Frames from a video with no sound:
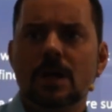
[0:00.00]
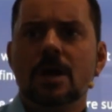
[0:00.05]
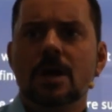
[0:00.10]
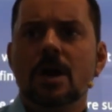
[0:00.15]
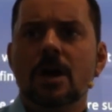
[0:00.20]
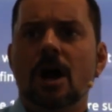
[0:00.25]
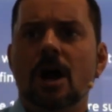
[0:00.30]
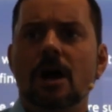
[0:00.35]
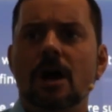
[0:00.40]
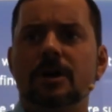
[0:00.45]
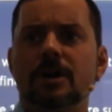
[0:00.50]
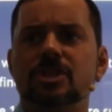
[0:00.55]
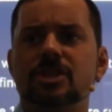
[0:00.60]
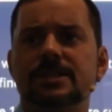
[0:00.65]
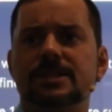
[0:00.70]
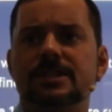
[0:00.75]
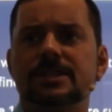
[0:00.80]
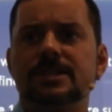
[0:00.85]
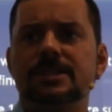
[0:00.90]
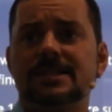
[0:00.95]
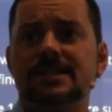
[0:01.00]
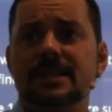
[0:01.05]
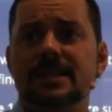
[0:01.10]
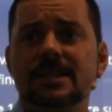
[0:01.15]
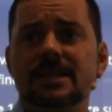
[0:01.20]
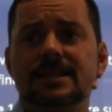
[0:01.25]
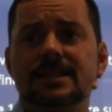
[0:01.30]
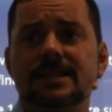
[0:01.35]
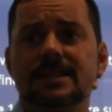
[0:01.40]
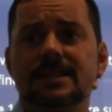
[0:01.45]
Amarjeet says, these
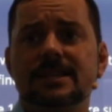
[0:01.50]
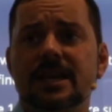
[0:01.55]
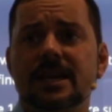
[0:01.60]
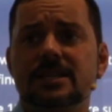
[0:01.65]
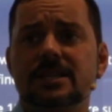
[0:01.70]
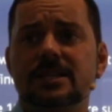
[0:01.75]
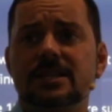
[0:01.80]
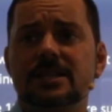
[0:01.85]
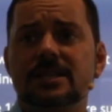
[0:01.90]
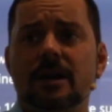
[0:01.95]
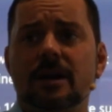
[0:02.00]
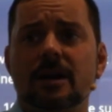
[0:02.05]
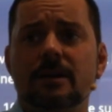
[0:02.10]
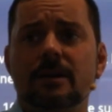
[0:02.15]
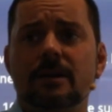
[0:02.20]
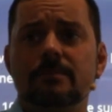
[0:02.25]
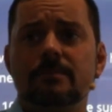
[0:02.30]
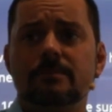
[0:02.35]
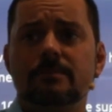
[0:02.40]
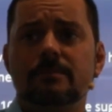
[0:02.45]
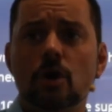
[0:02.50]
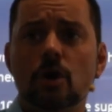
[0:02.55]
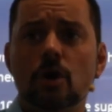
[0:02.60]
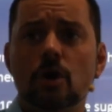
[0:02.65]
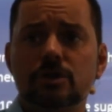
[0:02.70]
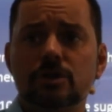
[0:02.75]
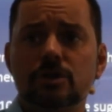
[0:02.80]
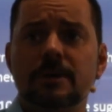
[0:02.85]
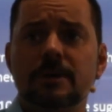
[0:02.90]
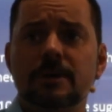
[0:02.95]
days, most
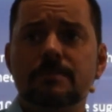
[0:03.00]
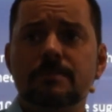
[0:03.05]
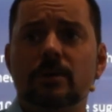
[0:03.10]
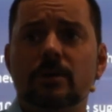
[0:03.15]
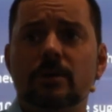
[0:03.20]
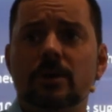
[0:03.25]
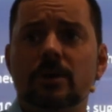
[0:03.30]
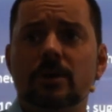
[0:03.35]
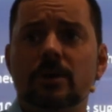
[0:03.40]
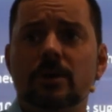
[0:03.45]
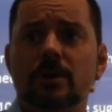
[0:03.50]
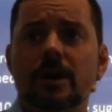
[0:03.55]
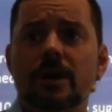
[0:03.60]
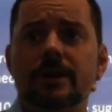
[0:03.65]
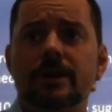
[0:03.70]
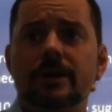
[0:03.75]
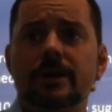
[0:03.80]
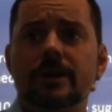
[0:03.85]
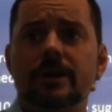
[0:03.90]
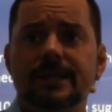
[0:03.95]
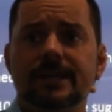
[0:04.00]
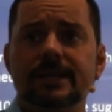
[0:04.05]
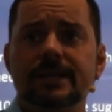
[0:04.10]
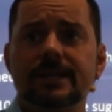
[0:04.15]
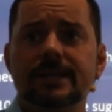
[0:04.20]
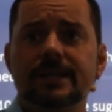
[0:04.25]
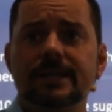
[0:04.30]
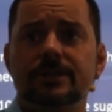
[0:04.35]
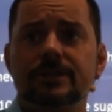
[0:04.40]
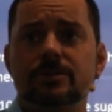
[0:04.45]
people are
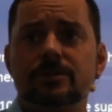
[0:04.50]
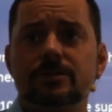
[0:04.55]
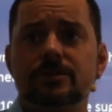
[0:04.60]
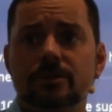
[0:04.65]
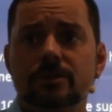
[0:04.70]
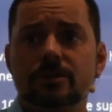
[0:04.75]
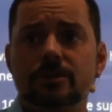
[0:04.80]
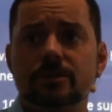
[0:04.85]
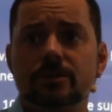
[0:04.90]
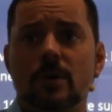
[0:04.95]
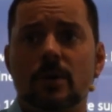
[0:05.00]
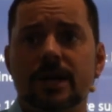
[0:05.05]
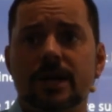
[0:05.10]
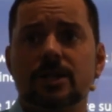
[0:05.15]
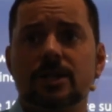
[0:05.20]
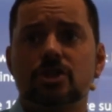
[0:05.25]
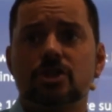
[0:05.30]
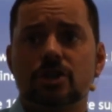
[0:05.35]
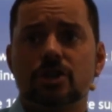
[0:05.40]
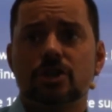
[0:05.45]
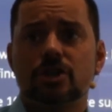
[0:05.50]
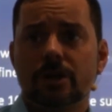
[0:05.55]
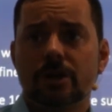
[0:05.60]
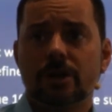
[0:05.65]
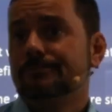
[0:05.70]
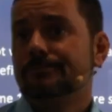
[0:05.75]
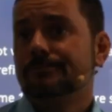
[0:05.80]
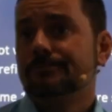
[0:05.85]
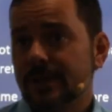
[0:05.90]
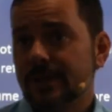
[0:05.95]
addicted to white sugar.
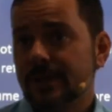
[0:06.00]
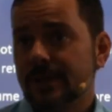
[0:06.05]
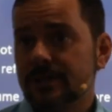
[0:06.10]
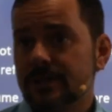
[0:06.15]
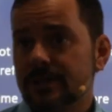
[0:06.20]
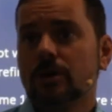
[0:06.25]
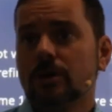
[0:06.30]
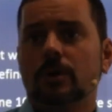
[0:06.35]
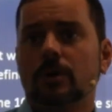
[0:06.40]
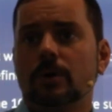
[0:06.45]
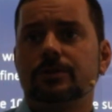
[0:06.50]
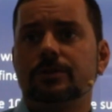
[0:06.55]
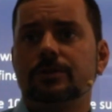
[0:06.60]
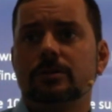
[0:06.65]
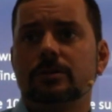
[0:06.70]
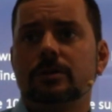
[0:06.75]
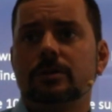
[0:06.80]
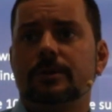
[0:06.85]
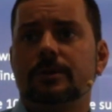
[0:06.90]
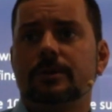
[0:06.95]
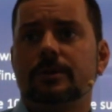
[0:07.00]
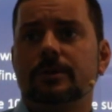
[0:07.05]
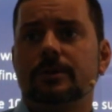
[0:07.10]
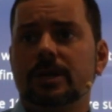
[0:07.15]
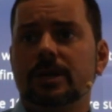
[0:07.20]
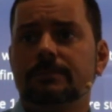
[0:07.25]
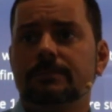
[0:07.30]
That's a good one too, Amarjeet.